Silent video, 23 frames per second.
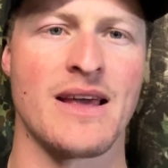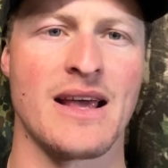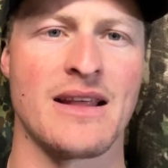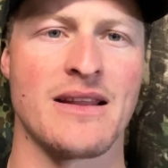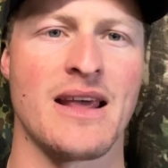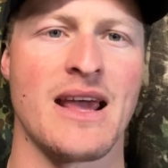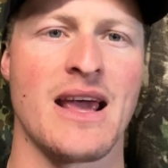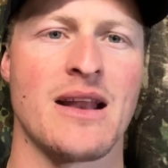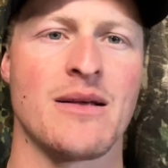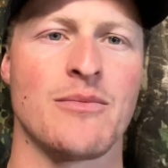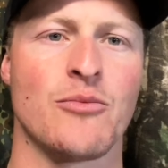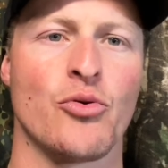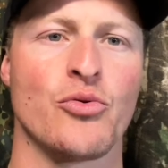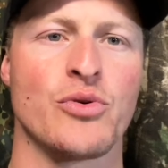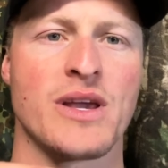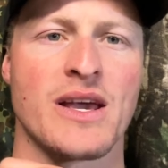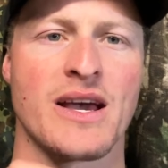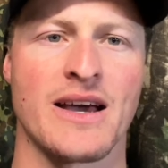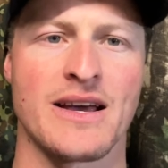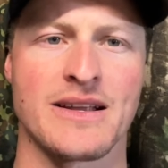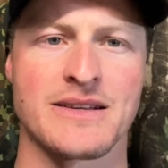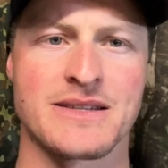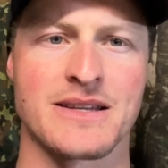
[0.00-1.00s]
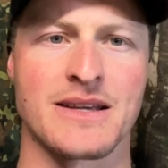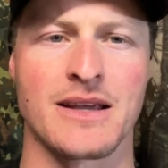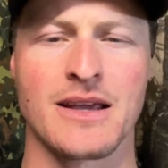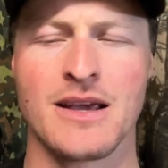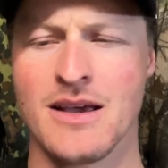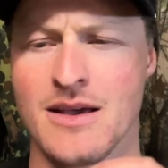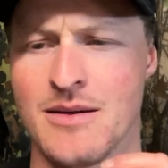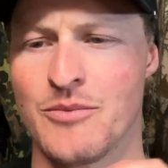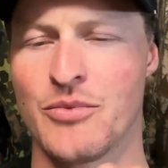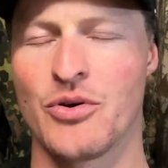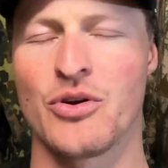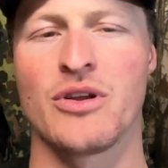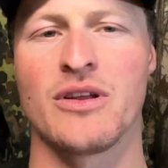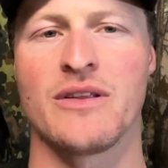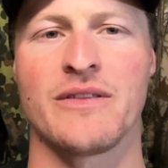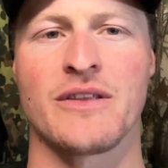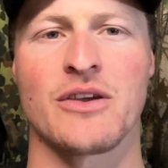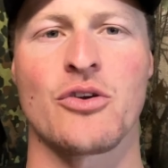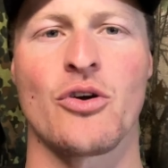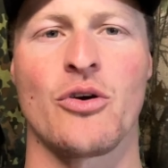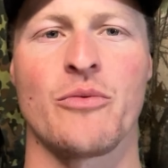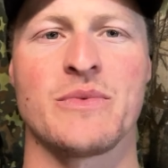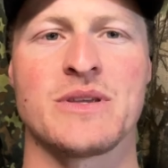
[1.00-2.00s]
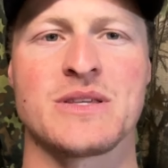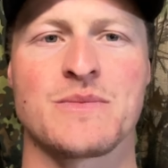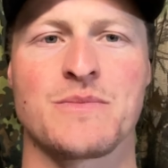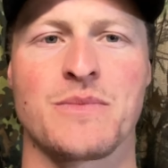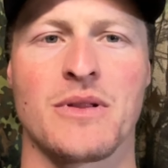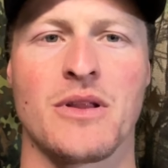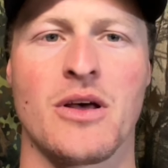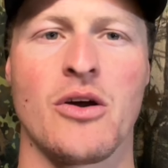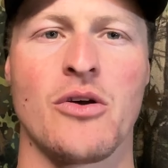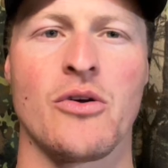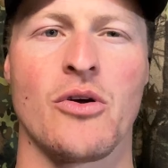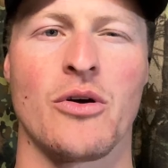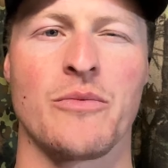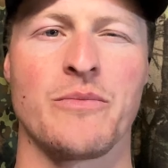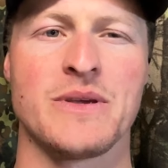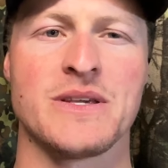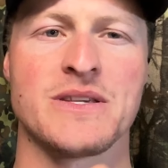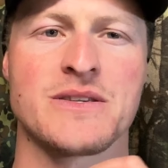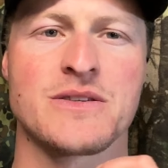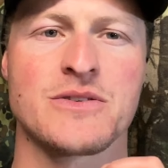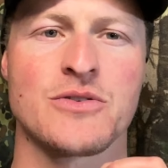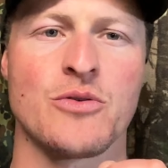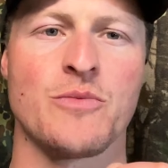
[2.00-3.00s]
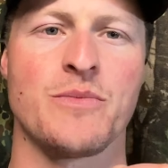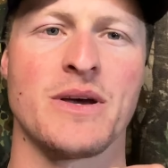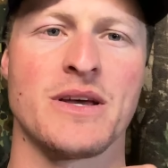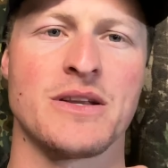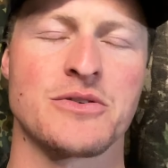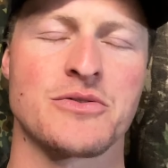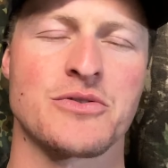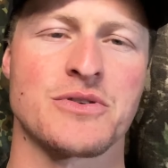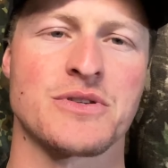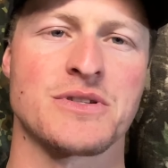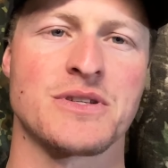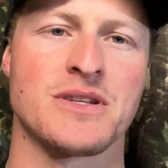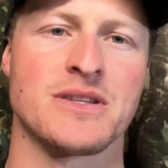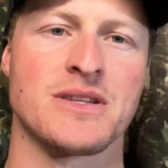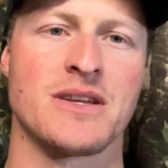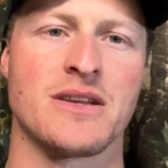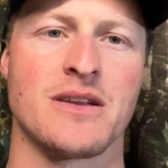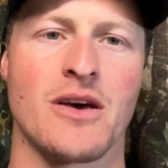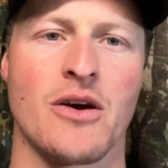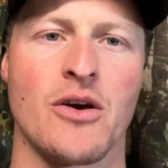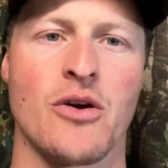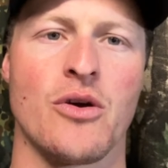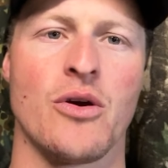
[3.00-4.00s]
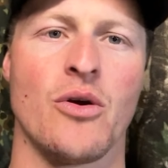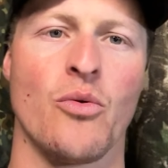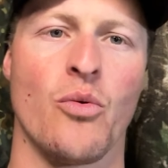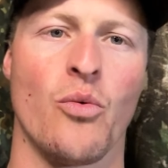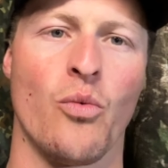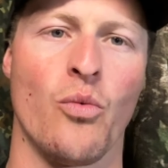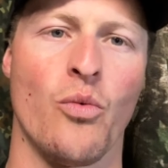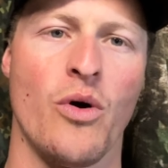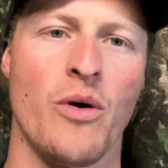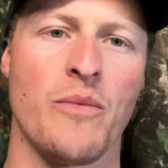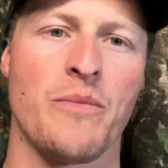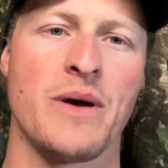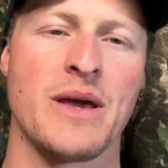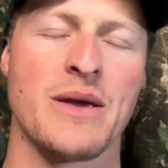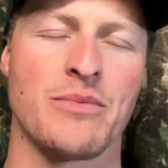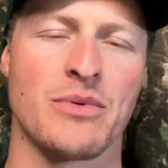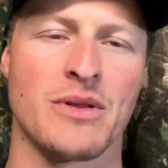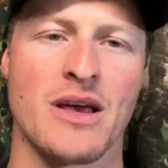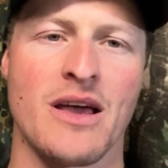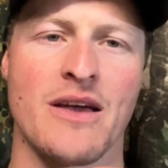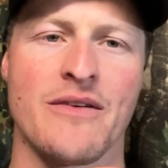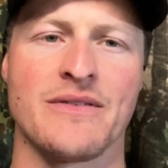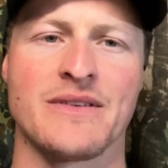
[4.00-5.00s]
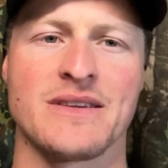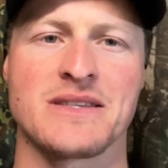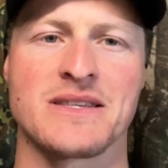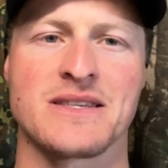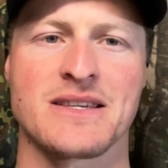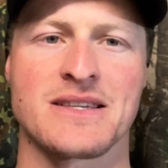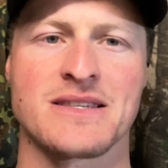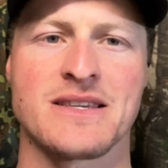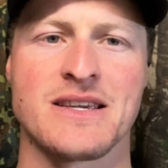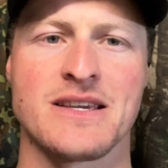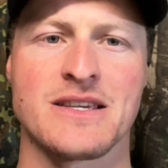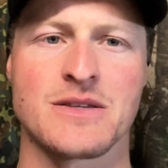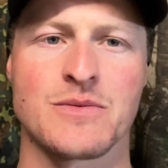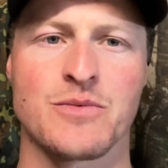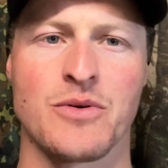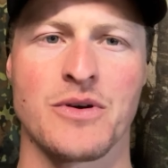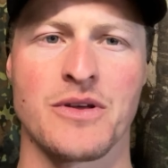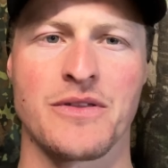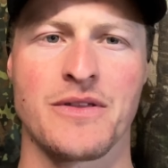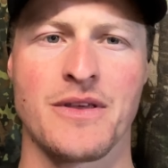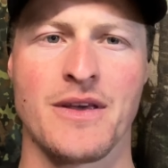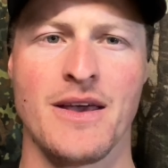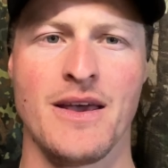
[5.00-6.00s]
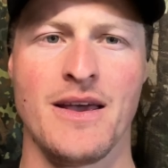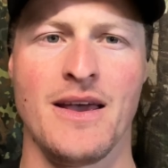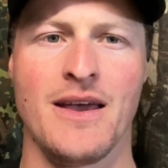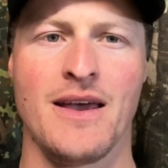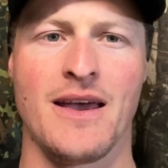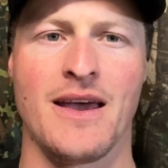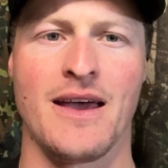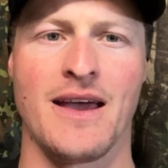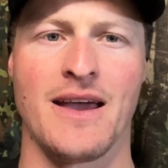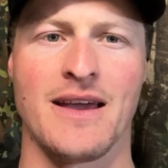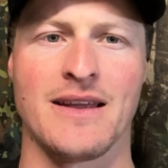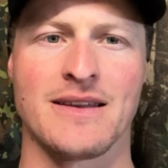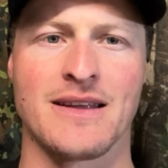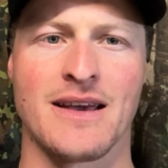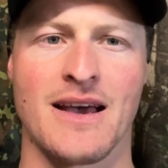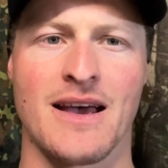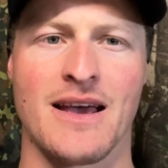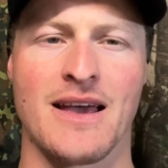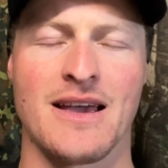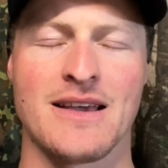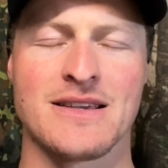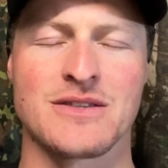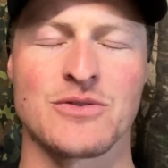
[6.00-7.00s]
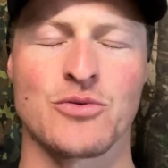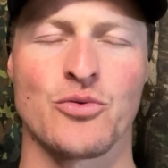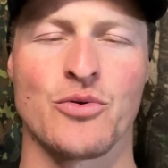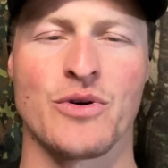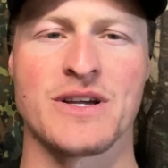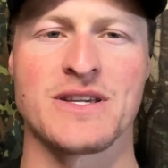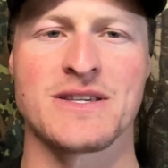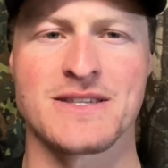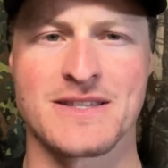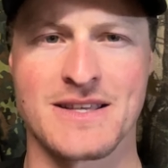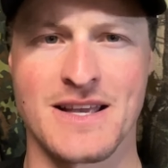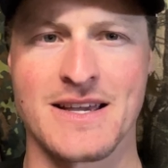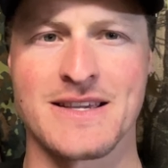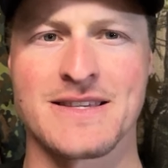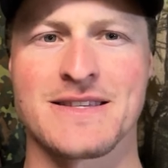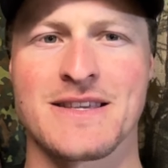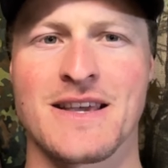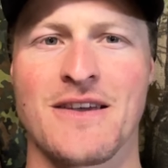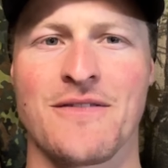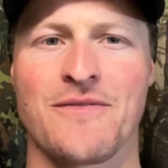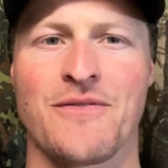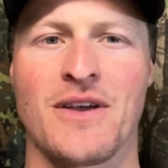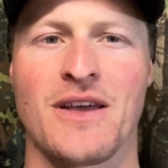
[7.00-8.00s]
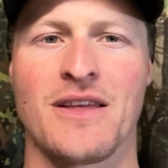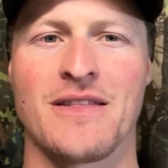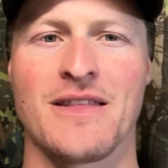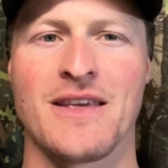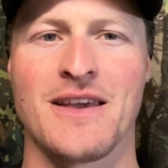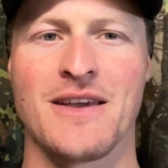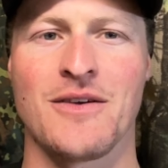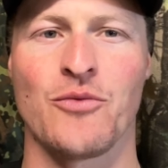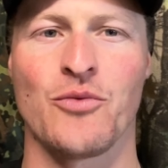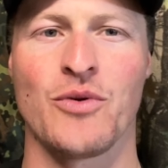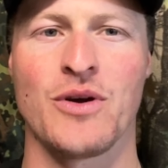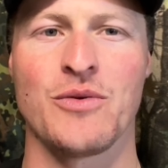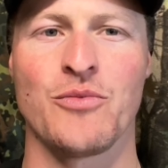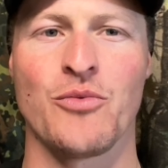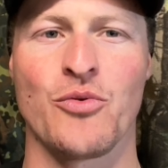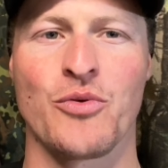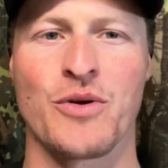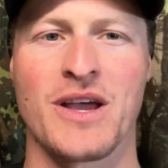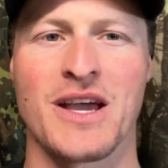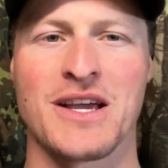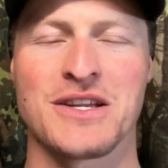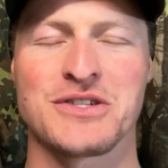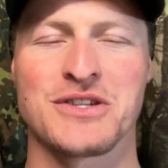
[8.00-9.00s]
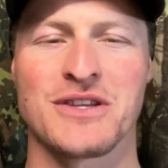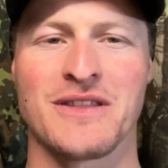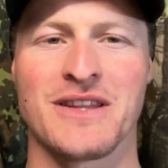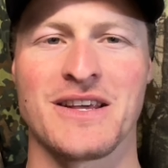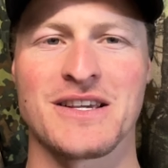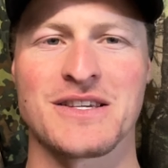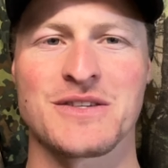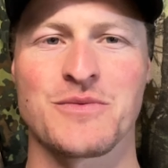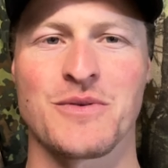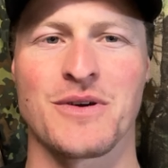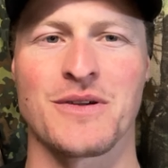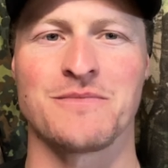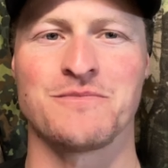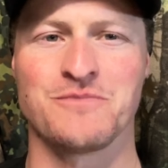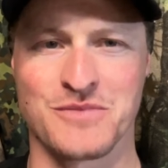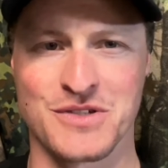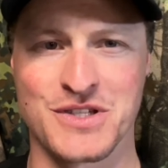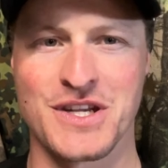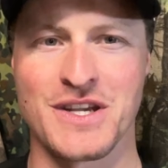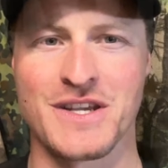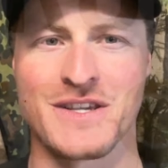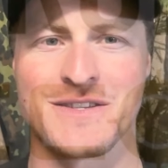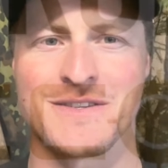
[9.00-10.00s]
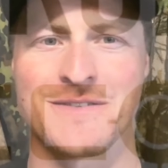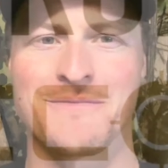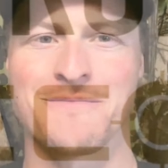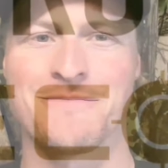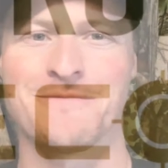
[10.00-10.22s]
animal you're hunting? Put it in the comments below. I'd be super interested to know what people are having success with. And as always, stay safe out there. We will catch you in the next one. Cheers.